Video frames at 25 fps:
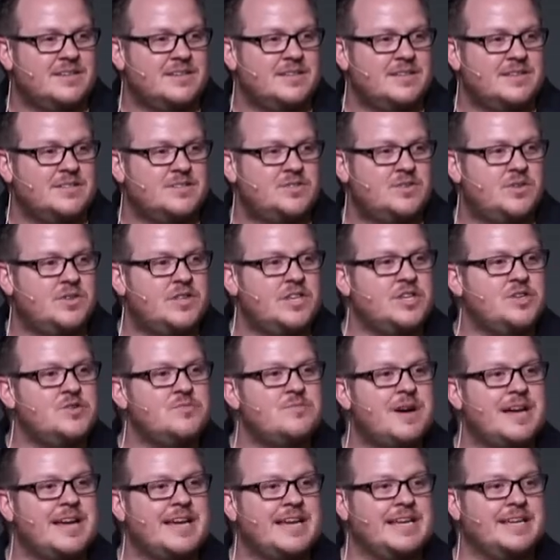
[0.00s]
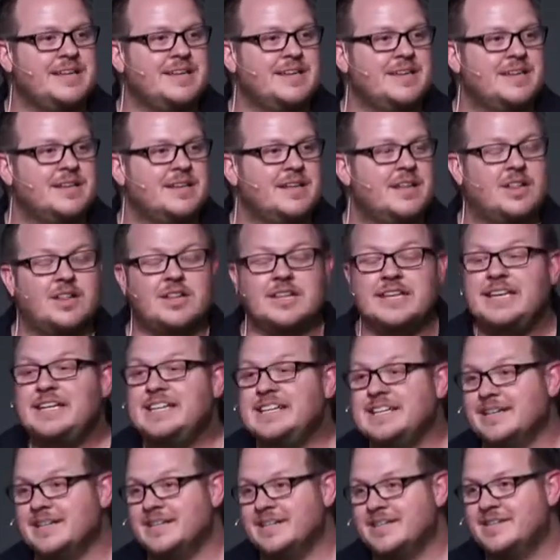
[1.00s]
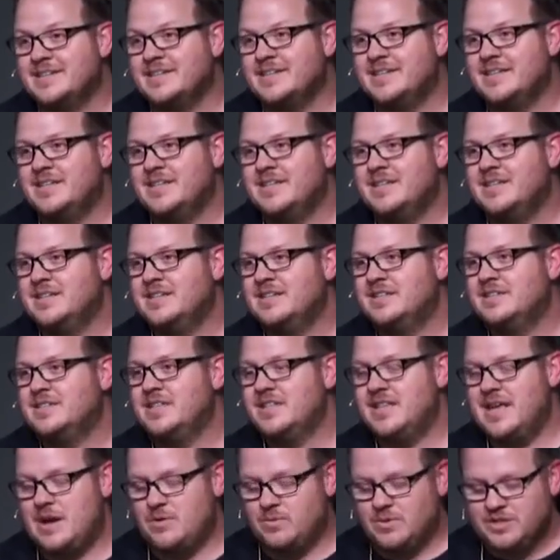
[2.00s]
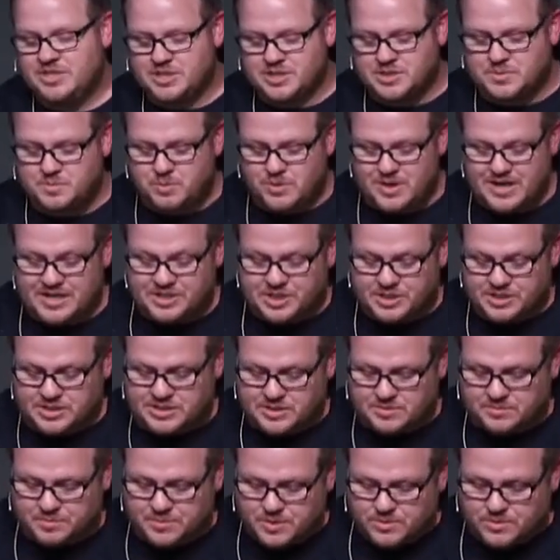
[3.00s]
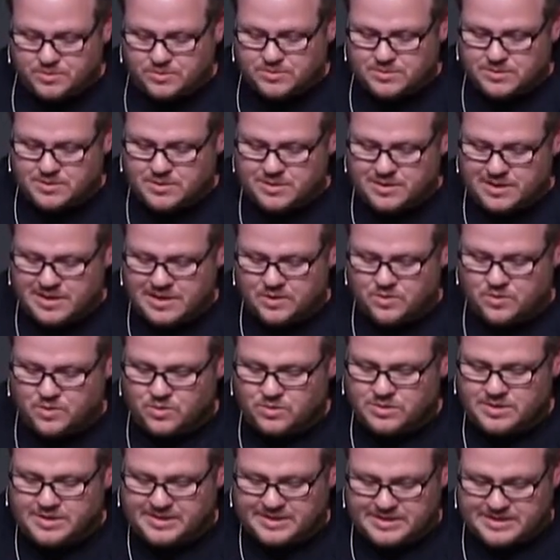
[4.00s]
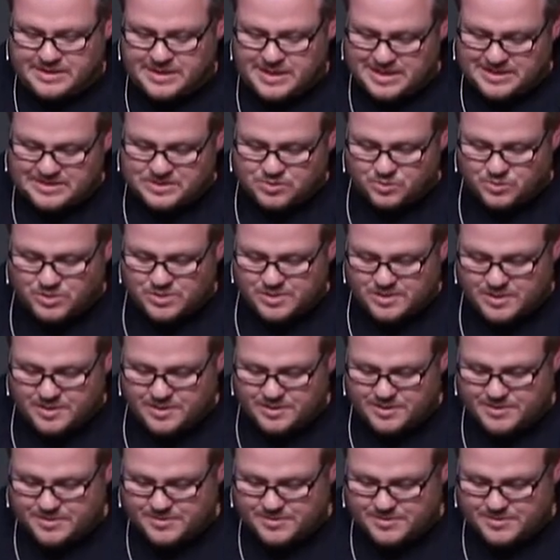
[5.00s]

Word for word: so that you might cling to that which is precious and pure and holy in God's word.